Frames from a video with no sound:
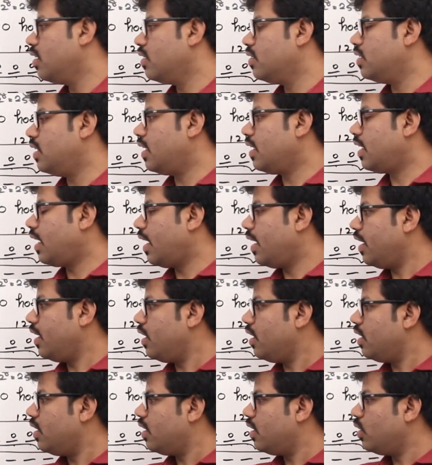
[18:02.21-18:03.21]
Then can
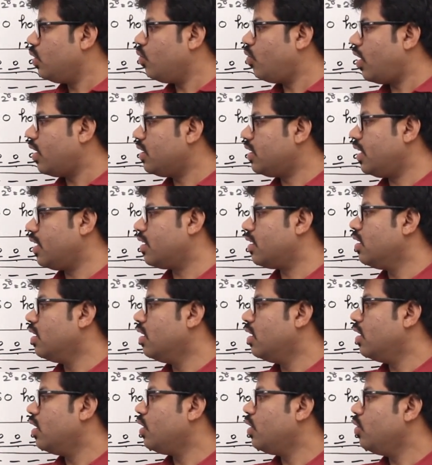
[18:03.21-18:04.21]
I do one thing?
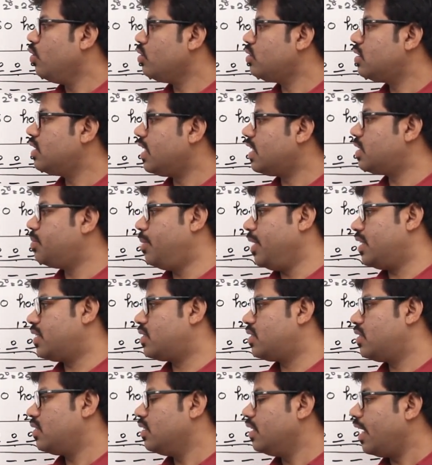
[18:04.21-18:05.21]
Use 6
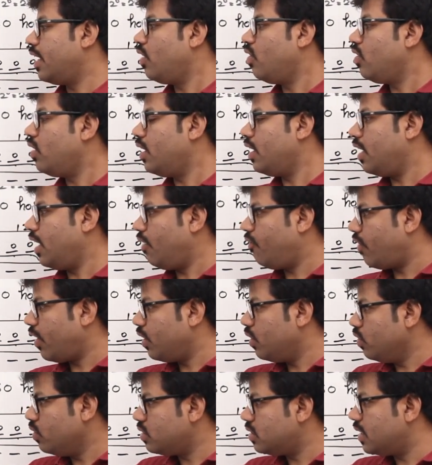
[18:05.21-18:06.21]
bits. Then only if I
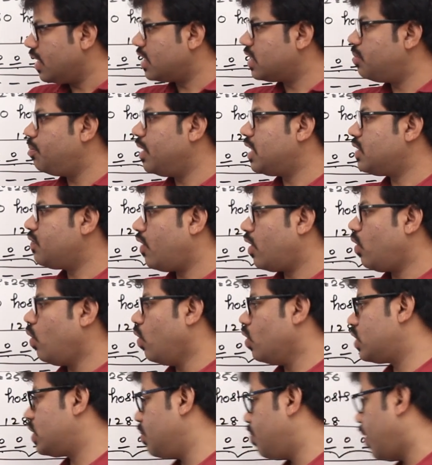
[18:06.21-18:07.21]
use 6 bits for
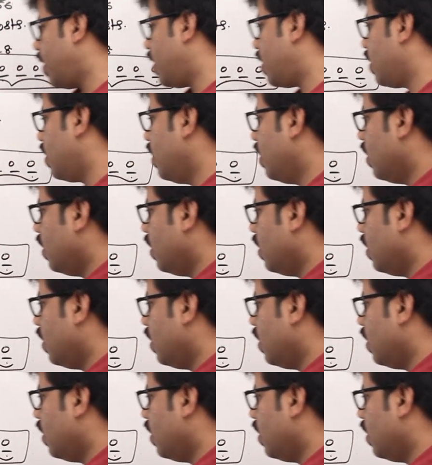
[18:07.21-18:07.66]
host part.